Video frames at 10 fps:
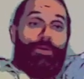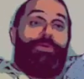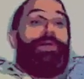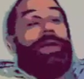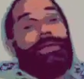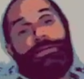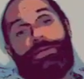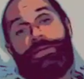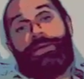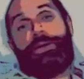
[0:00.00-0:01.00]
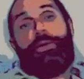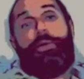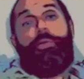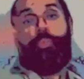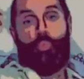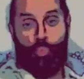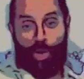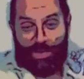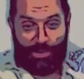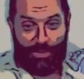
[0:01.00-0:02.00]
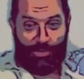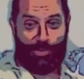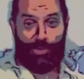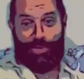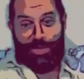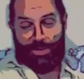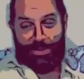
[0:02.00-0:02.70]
than what to think.